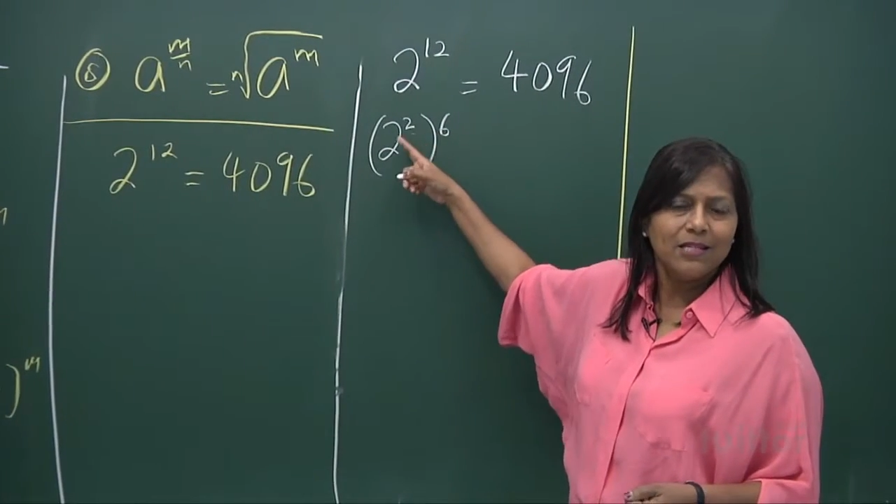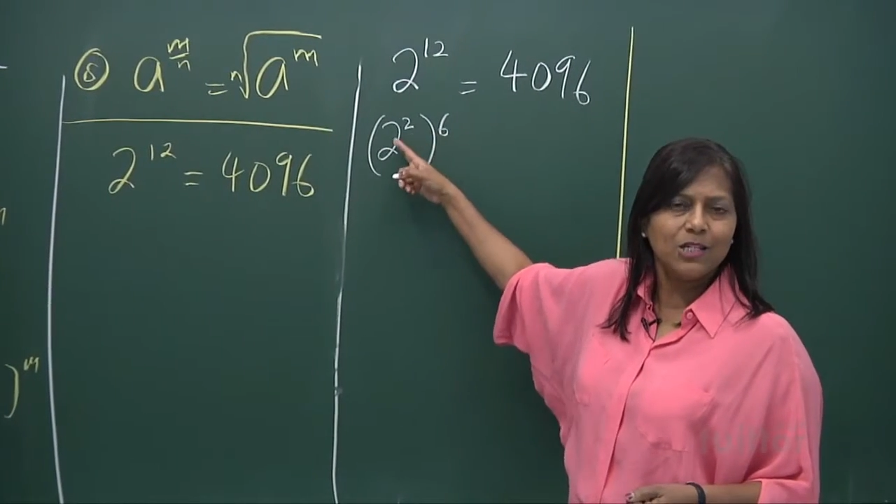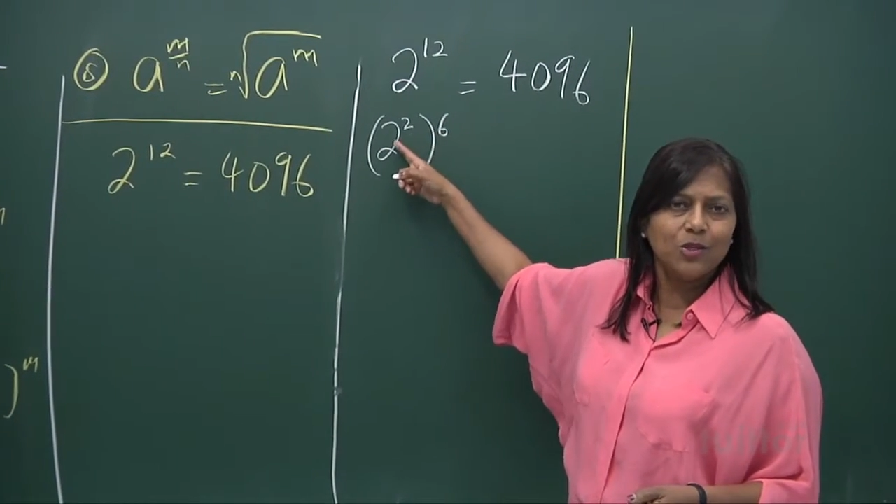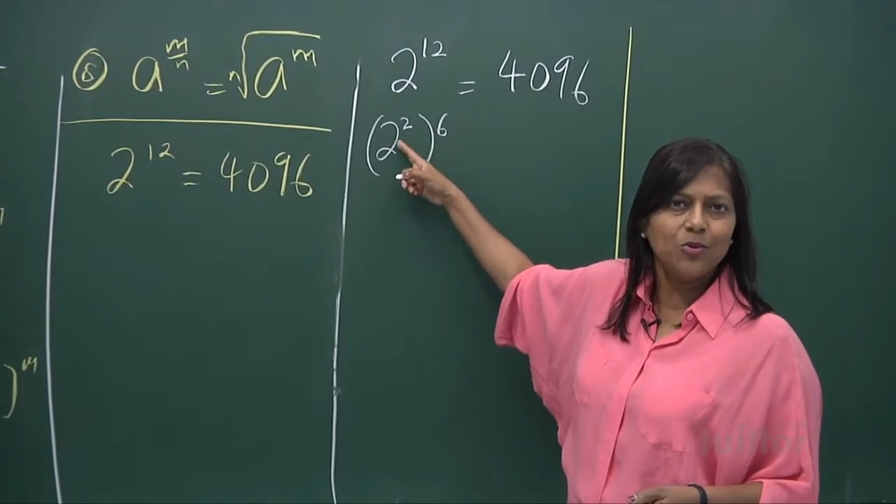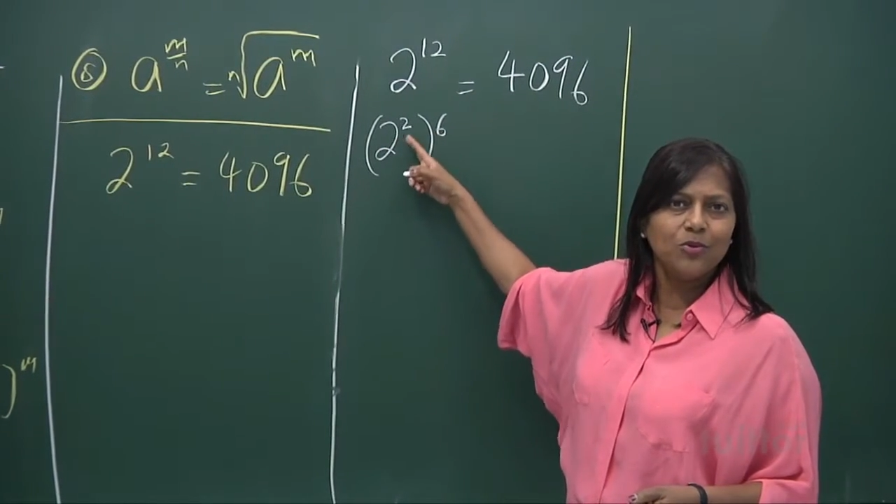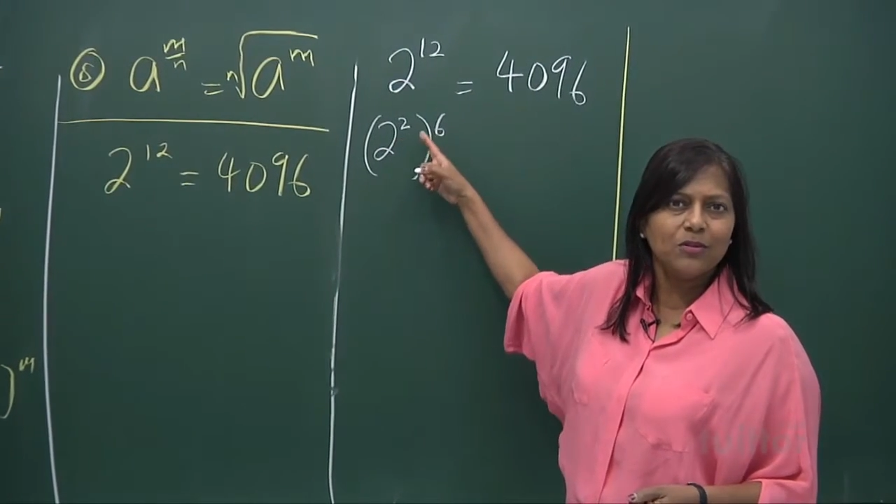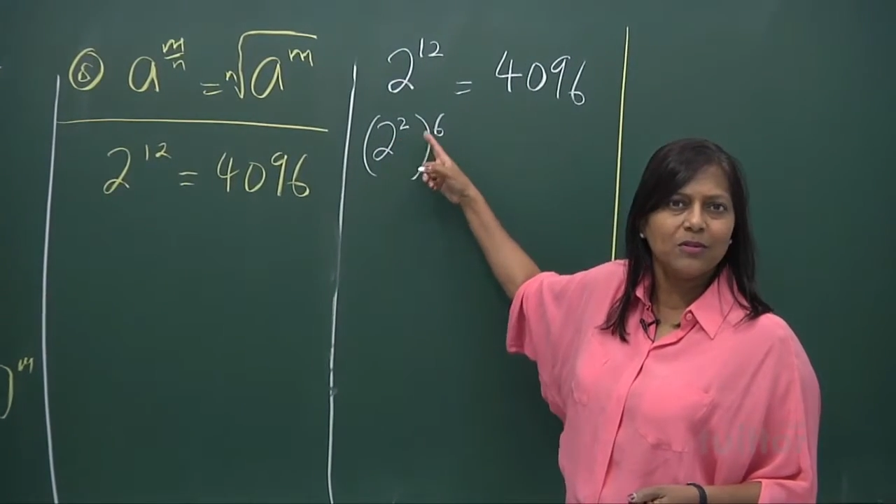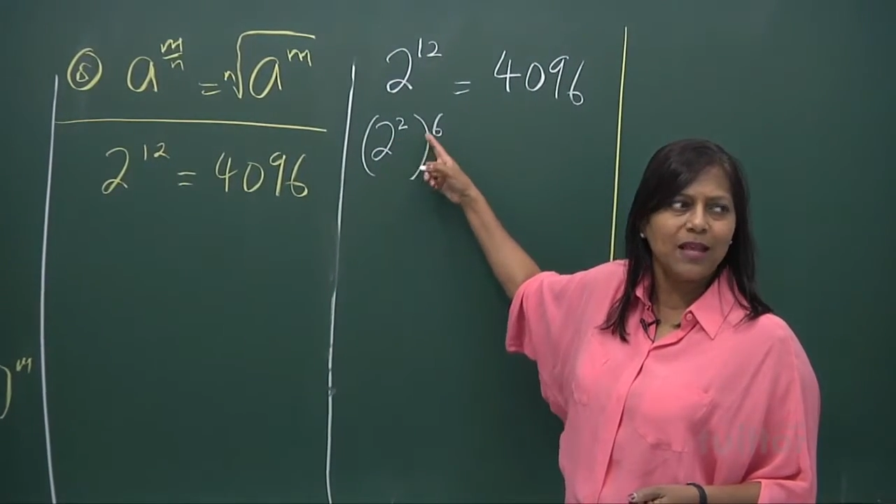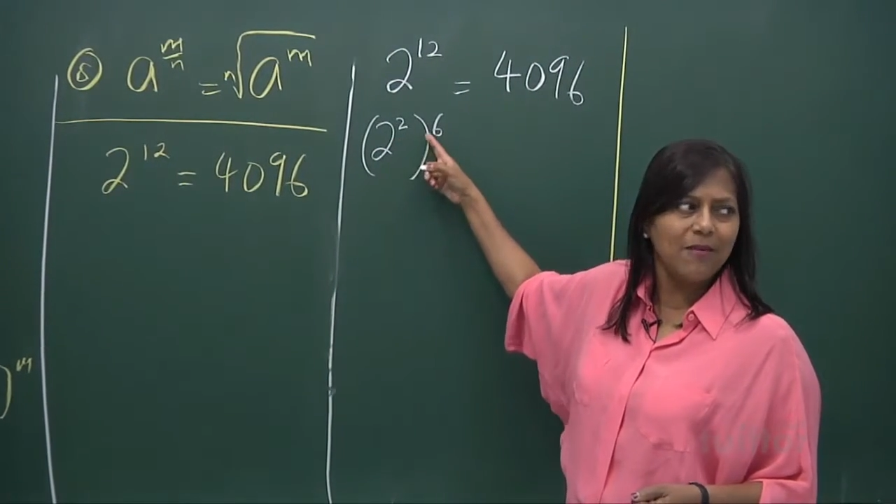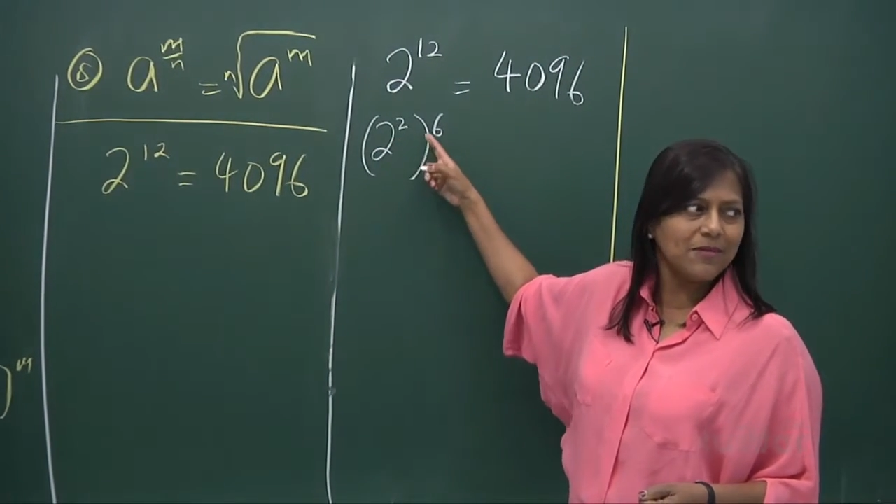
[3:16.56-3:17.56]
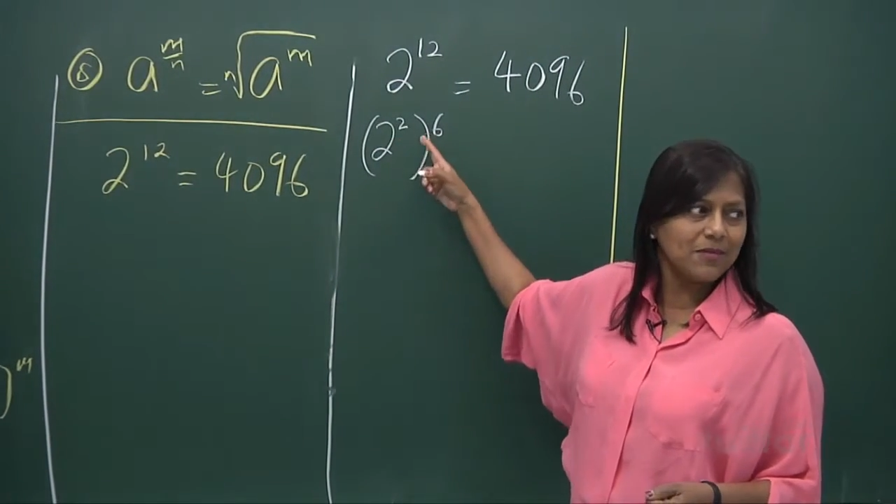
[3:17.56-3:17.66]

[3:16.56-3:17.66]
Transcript: 2 times